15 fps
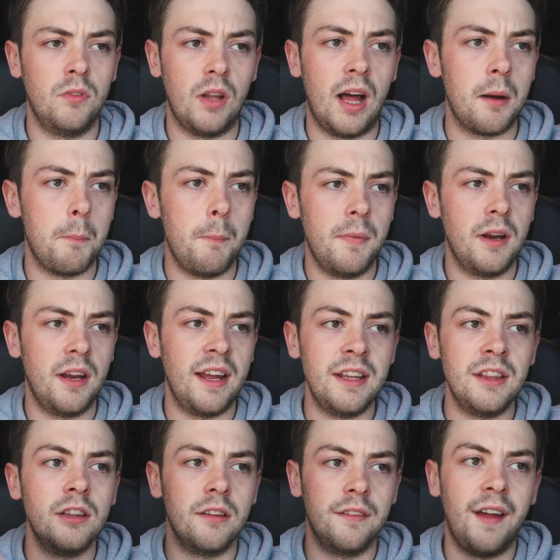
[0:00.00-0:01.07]
like
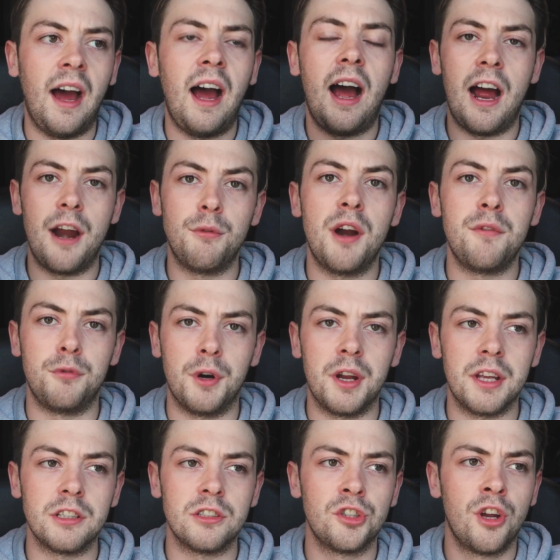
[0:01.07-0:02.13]
in the high rev
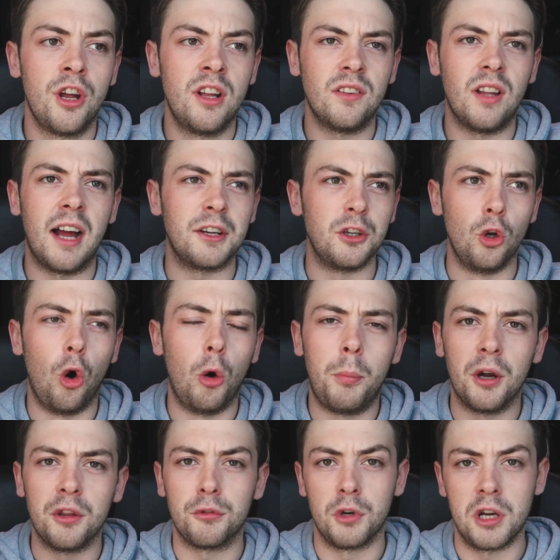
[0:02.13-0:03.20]
range, like
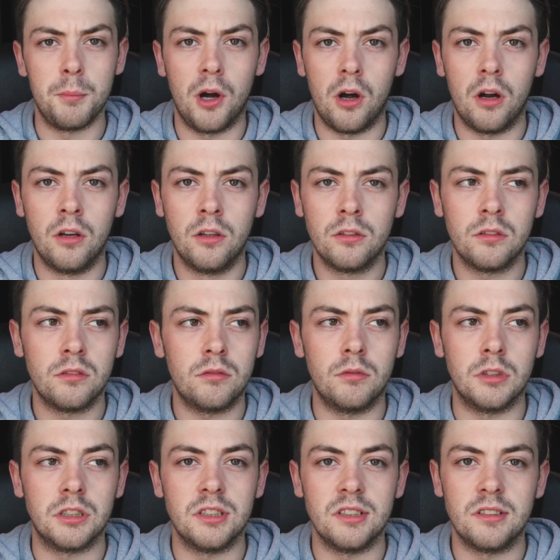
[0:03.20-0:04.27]
0.3 bar,
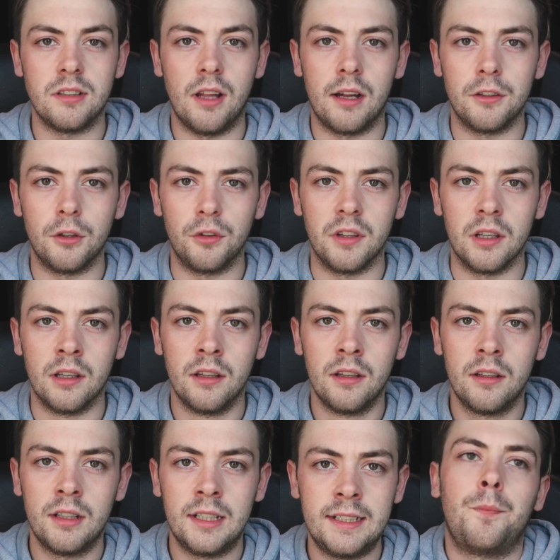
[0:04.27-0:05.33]
which is like nothing.
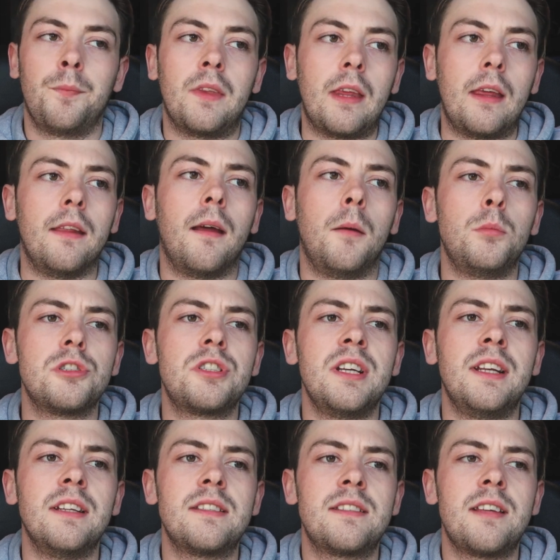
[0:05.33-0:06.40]
He then
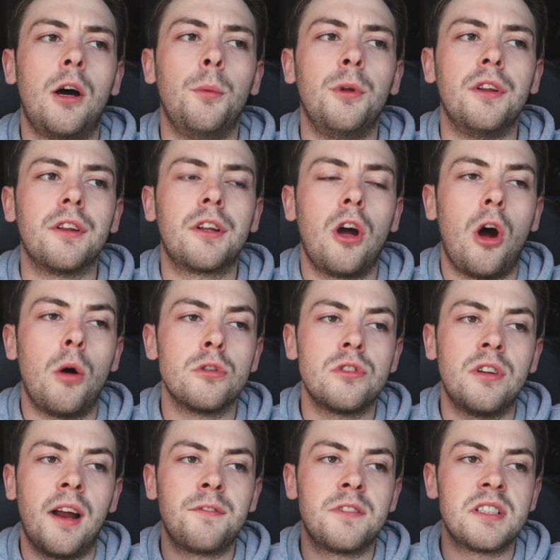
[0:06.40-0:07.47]
proceeded to tell me that the car was
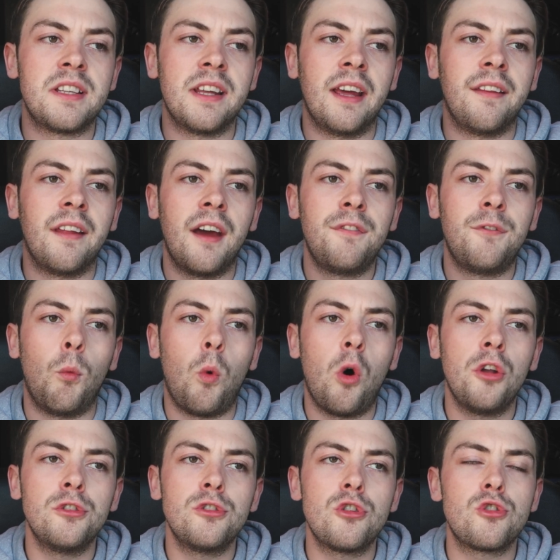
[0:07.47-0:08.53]
going to have to stay there for
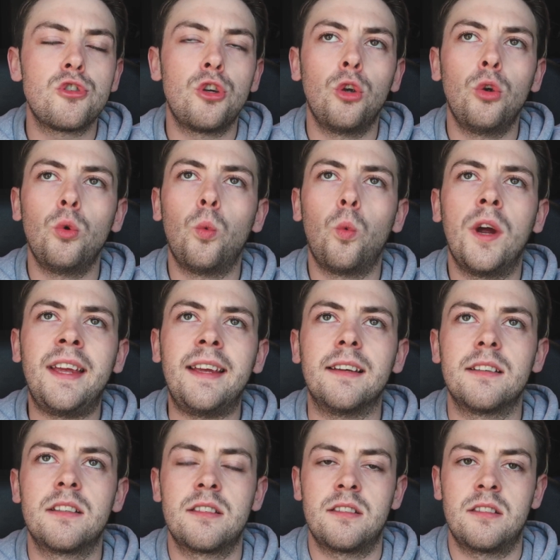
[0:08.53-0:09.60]
1 to 2
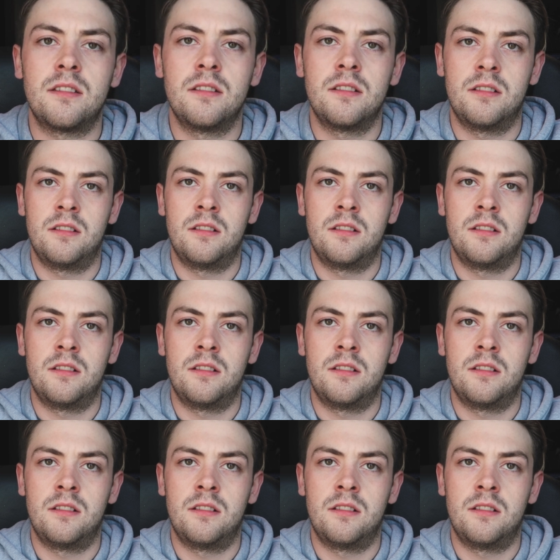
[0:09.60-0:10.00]
weeks.